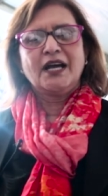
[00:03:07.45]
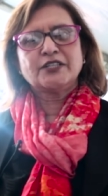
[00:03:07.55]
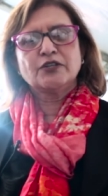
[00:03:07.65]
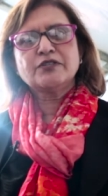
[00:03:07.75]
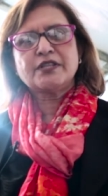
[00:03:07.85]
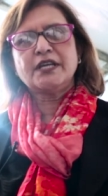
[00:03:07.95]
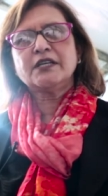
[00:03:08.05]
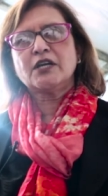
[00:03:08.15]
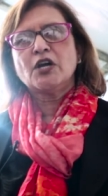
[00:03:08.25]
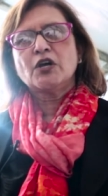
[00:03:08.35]
I don't
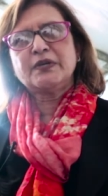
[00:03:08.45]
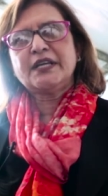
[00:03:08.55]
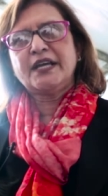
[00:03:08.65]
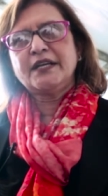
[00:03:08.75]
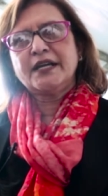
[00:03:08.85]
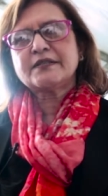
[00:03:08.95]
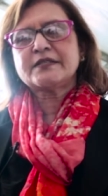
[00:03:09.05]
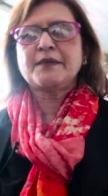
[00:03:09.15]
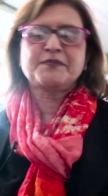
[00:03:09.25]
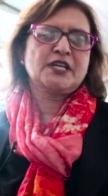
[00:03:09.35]
think we can
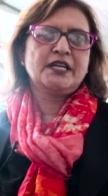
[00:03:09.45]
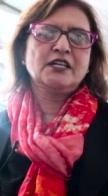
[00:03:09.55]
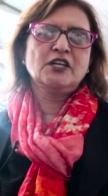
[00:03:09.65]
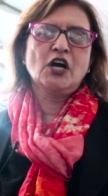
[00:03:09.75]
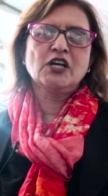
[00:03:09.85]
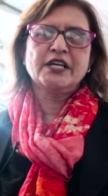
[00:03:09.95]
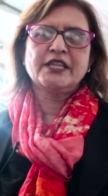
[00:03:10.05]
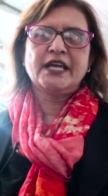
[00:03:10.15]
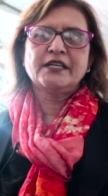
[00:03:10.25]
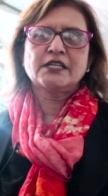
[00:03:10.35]
accept any longer
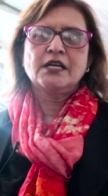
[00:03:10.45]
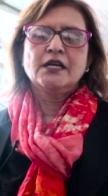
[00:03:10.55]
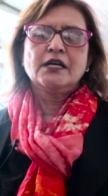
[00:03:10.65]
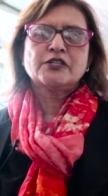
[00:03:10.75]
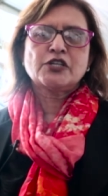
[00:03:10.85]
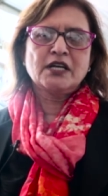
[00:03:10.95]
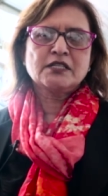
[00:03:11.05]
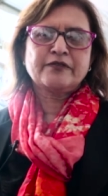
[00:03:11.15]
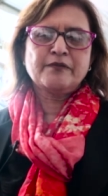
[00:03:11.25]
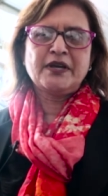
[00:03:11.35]
that
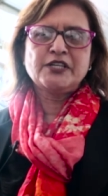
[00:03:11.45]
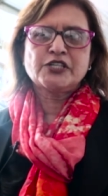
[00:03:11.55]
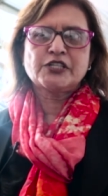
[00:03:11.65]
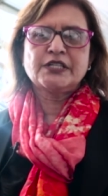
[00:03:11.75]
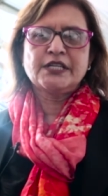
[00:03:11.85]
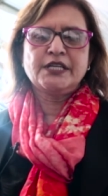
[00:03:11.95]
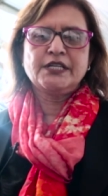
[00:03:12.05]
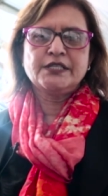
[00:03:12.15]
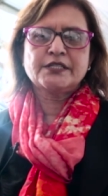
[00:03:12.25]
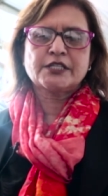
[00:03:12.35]
transformation
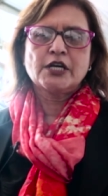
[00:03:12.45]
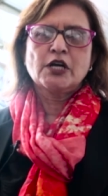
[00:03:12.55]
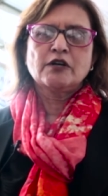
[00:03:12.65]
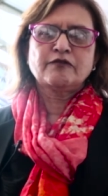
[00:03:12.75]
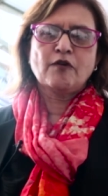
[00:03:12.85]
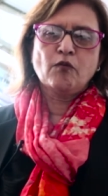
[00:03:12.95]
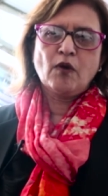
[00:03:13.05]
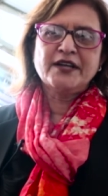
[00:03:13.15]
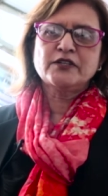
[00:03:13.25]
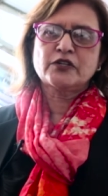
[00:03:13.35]
is for
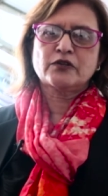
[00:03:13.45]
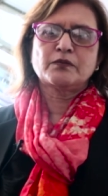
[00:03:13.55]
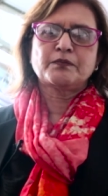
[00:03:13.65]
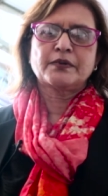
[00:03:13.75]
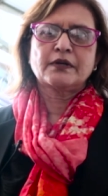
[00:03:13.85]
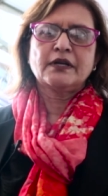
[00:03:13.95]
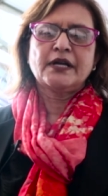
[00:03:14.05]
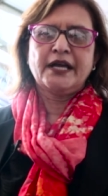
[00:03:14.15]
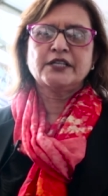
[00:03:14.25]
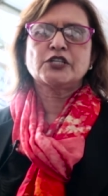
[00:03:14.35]
one group
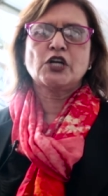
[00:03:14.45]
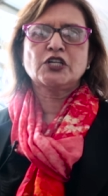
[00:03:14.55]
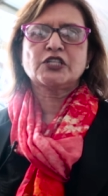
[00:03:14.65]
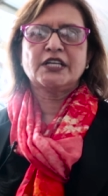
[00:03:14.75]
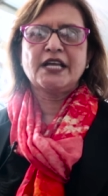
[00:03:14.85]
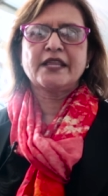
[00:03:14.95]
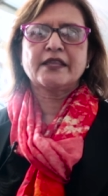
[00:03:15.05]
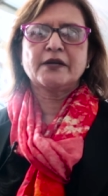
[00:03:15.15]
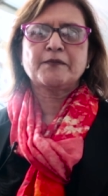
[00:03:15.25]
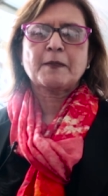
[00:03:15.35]
and not
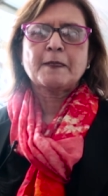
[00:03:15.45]
another.